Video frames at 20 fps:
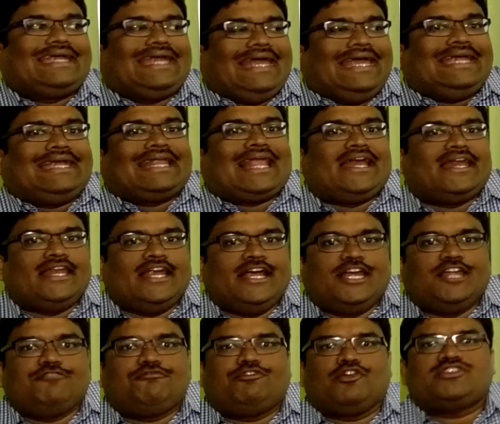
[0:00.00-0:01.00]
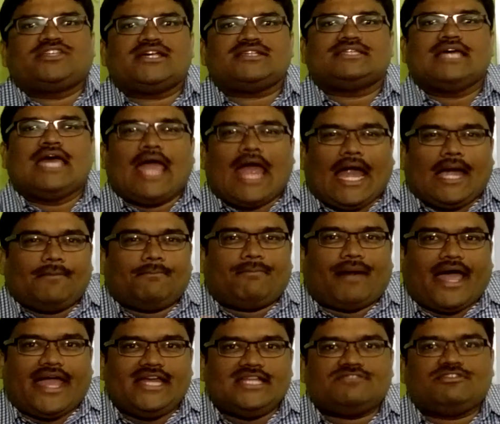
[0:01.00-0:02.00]
it readily diffuses and
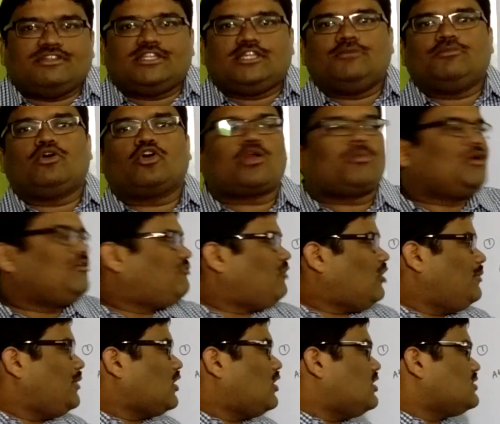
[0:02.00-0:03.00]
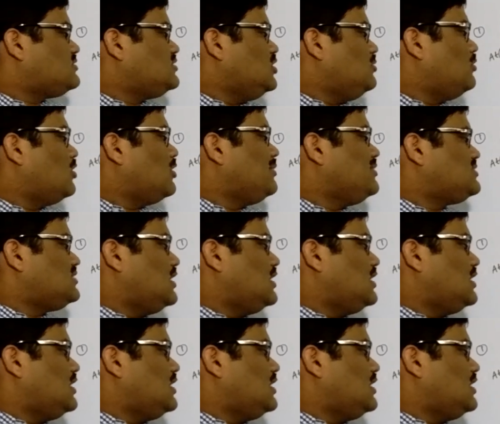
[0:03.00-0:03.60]
binds with hemoglobin, forming oxyhemoglobin.